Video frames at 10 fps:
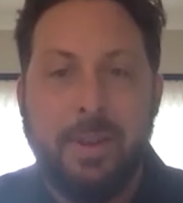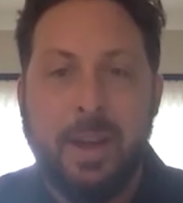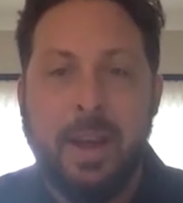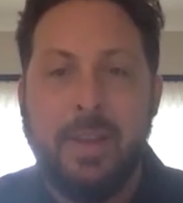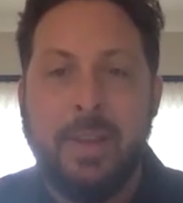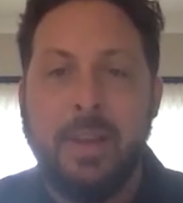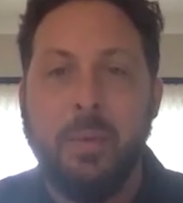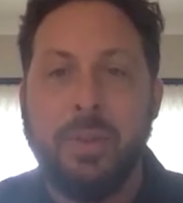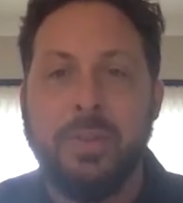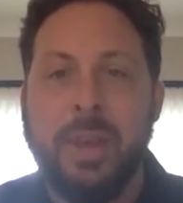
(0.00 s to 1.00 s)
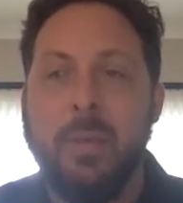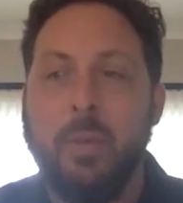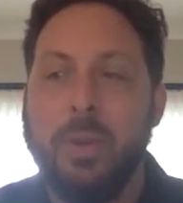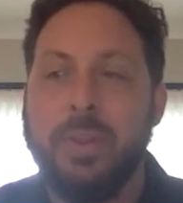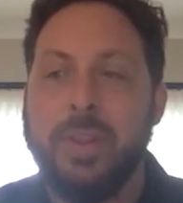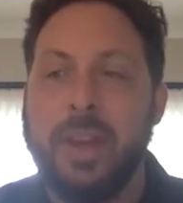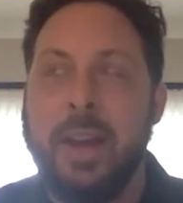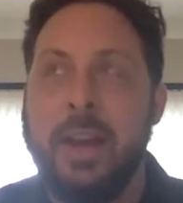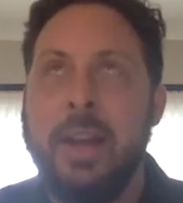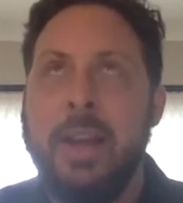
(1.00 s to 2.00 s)
Uh, that it was it was
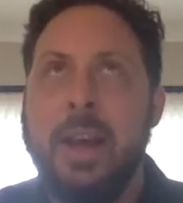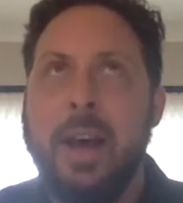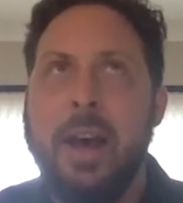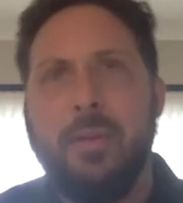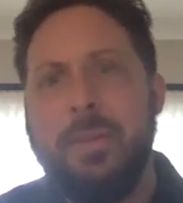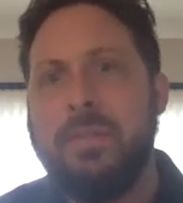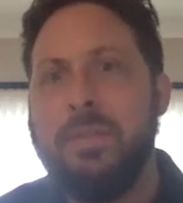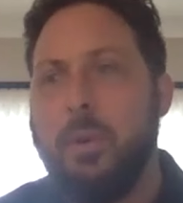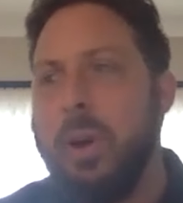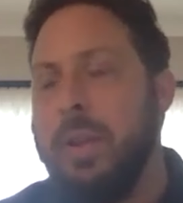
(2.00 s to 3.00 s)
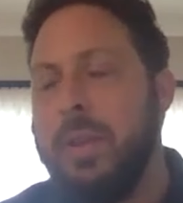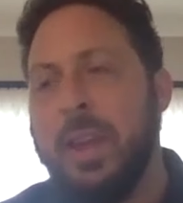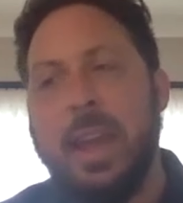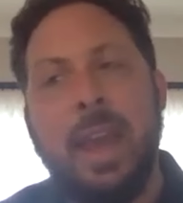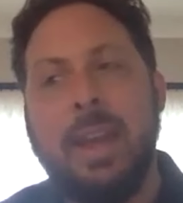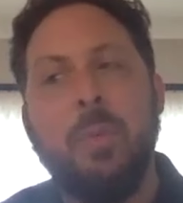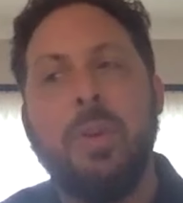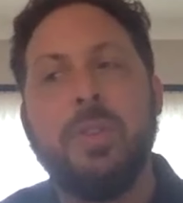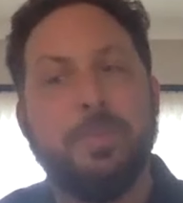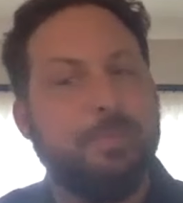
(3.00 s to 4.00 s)
uh, uh, or 54, I think, and it
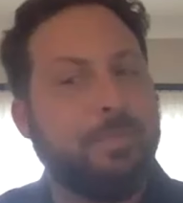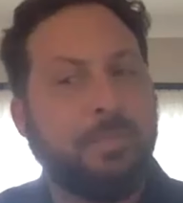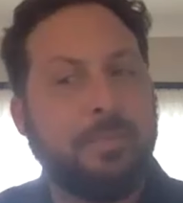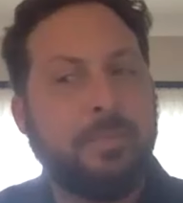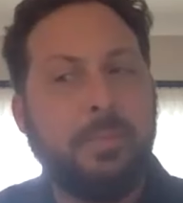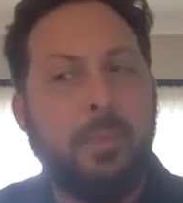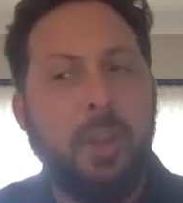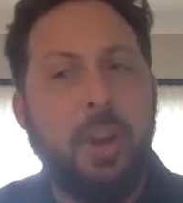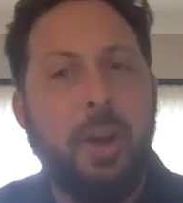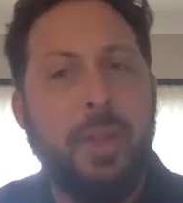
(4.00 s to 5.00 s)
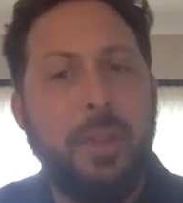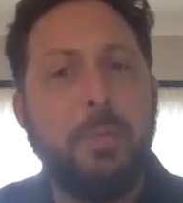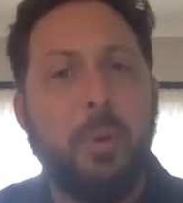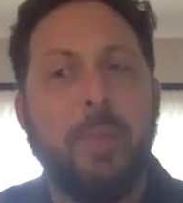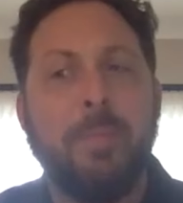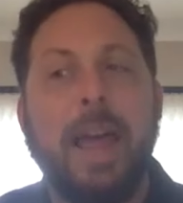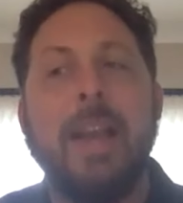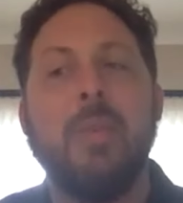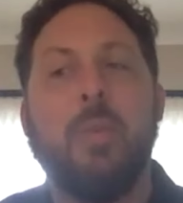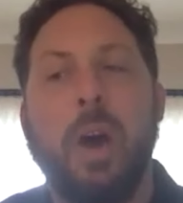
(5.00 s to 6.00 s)
was you know, at this point,
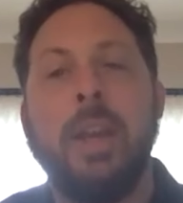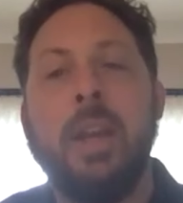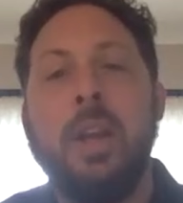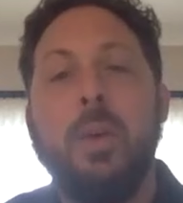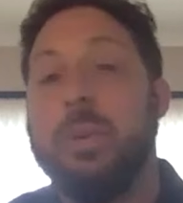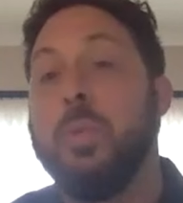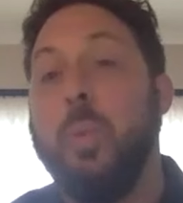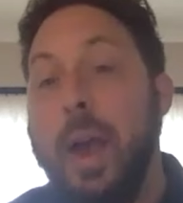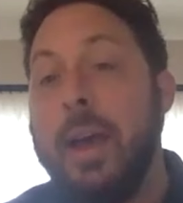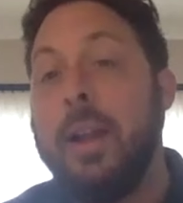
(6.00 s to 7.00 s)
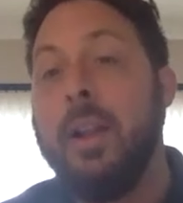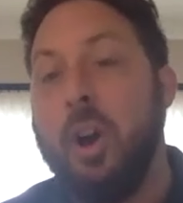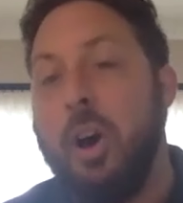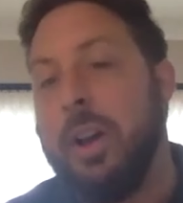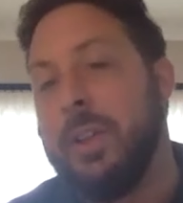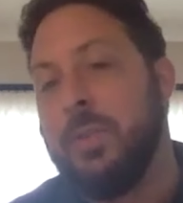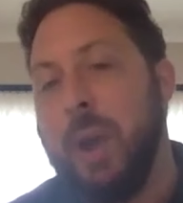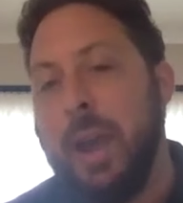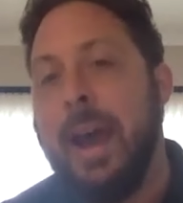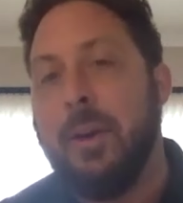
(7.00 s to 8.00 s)
black and white was well on its
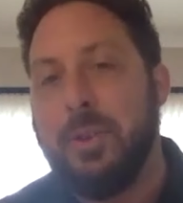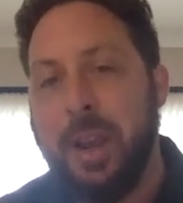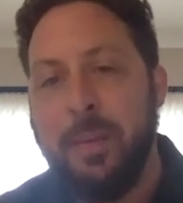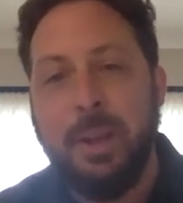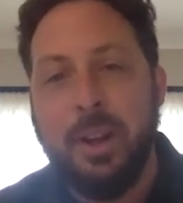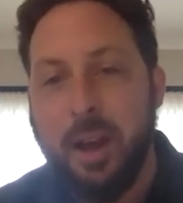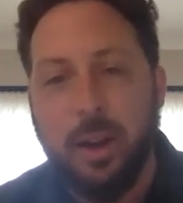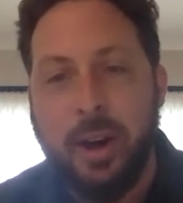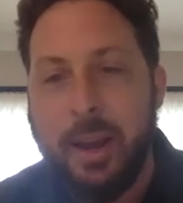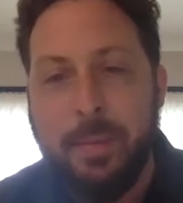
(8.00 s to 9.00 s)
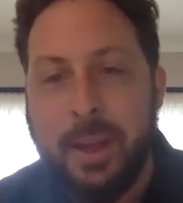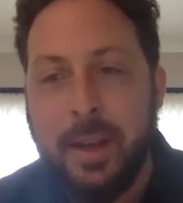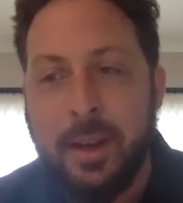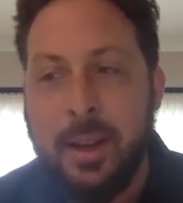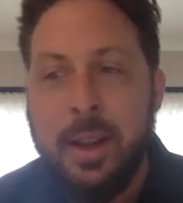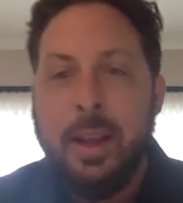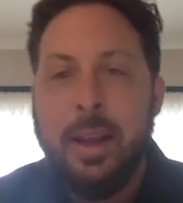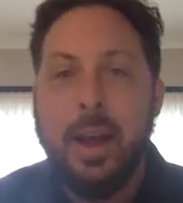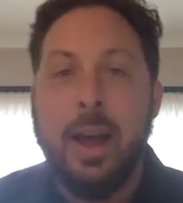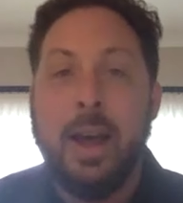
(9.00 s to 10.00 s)
way out. I mean, color had been
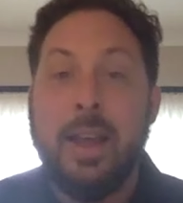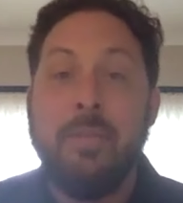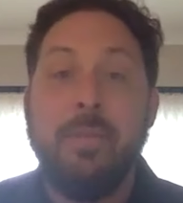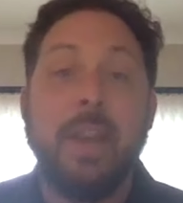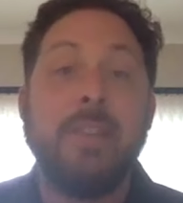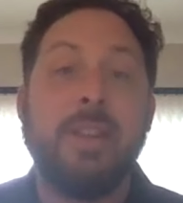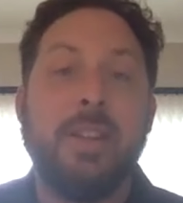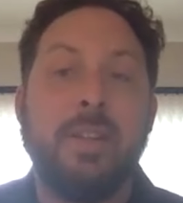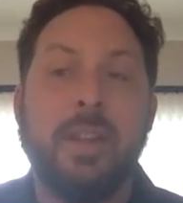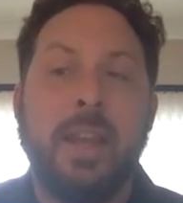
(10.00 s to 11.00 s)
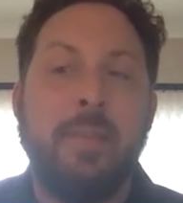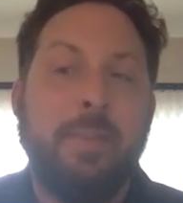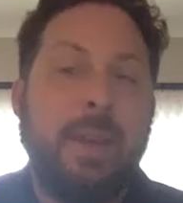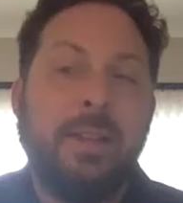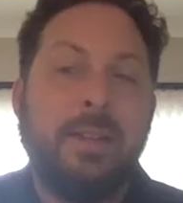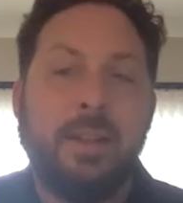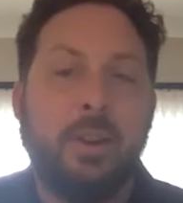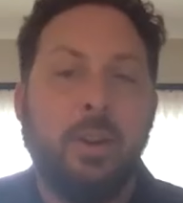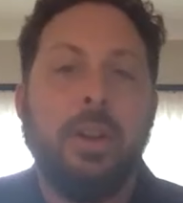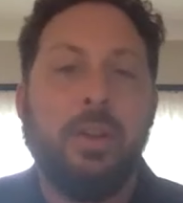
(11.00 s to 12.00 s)
uh, invented in the late mid to
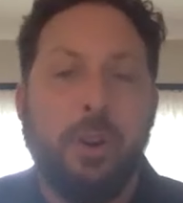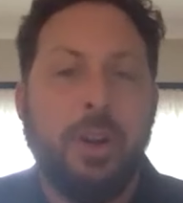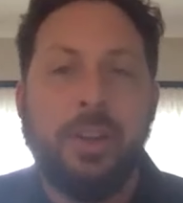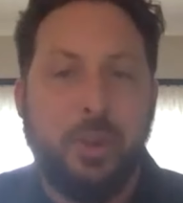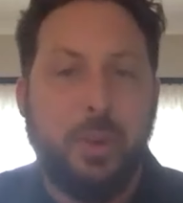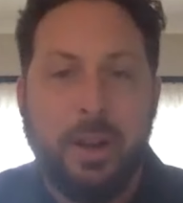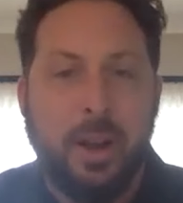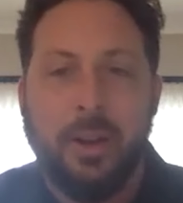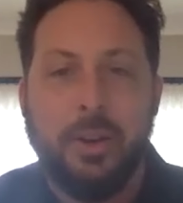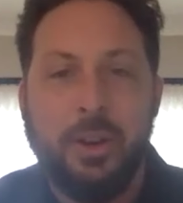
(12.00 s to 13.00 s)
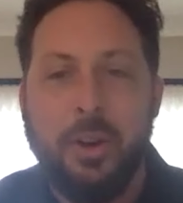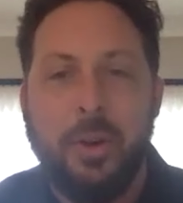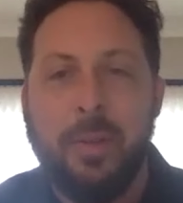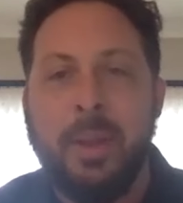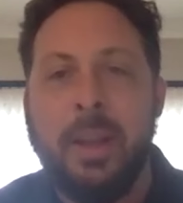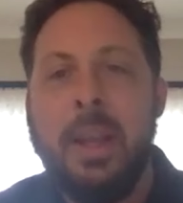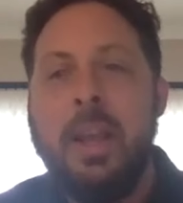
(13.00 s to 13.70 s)
early 30s, you had color. You know what I mean?